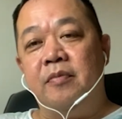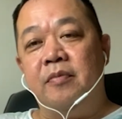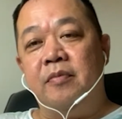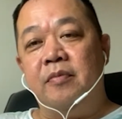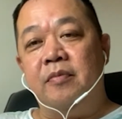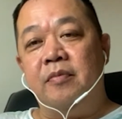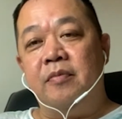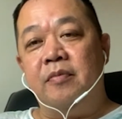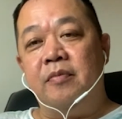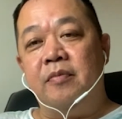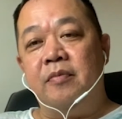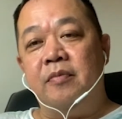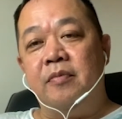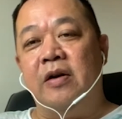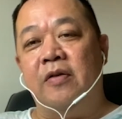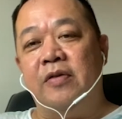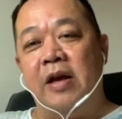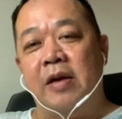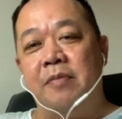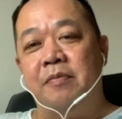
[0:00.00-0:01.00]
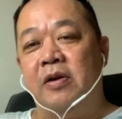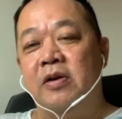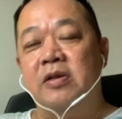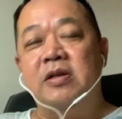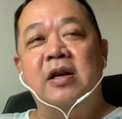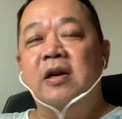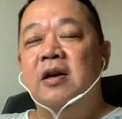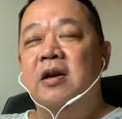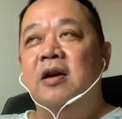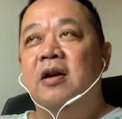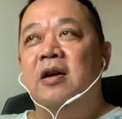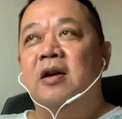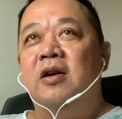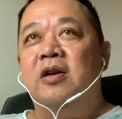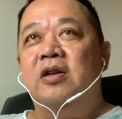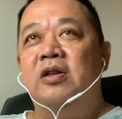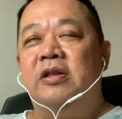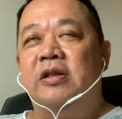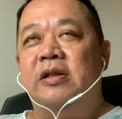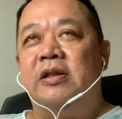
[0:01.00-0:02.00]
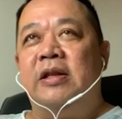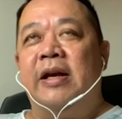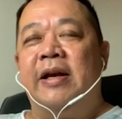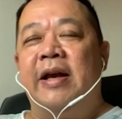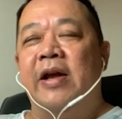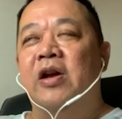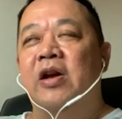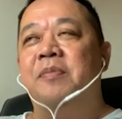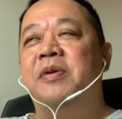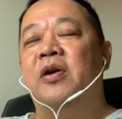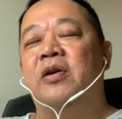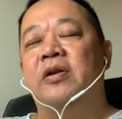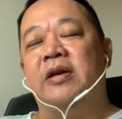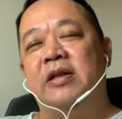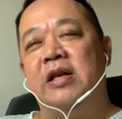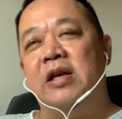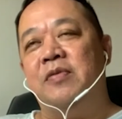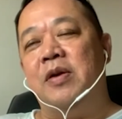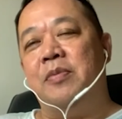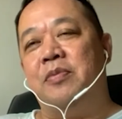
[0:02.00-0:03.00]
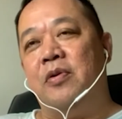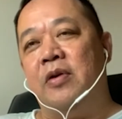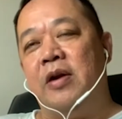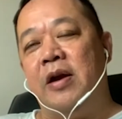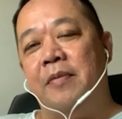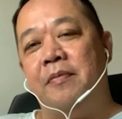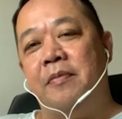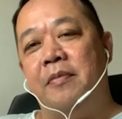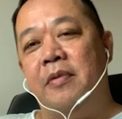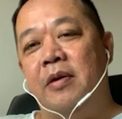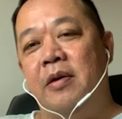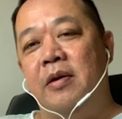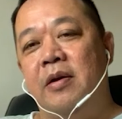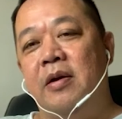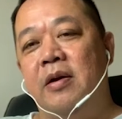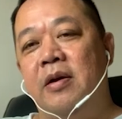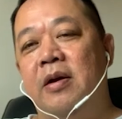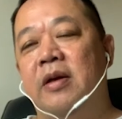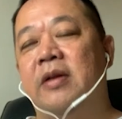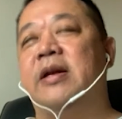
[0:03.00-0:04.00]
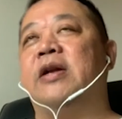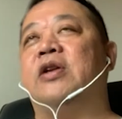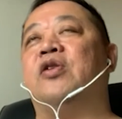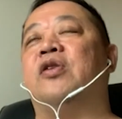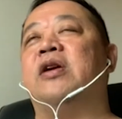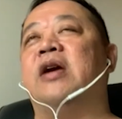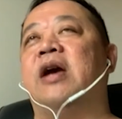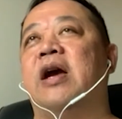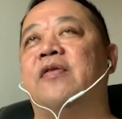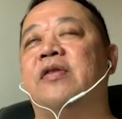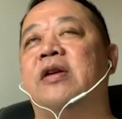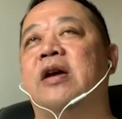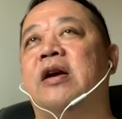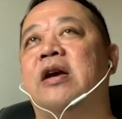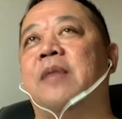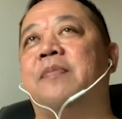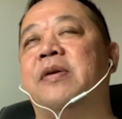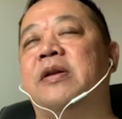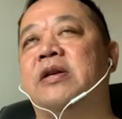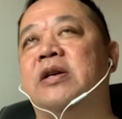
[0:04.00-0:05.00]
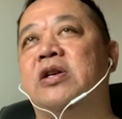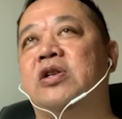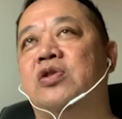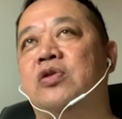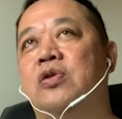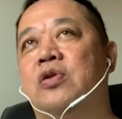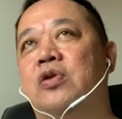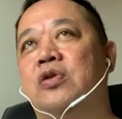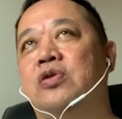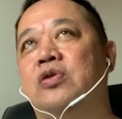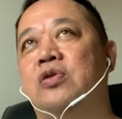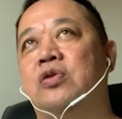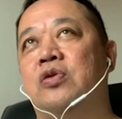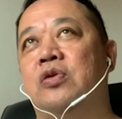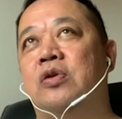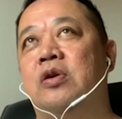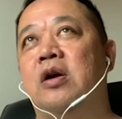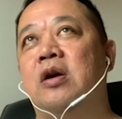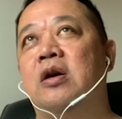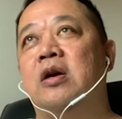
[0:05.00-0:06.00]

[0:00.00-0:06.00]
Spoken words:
You won't hear of them because they cannot be on a TV program. They don't have enough capital to go to.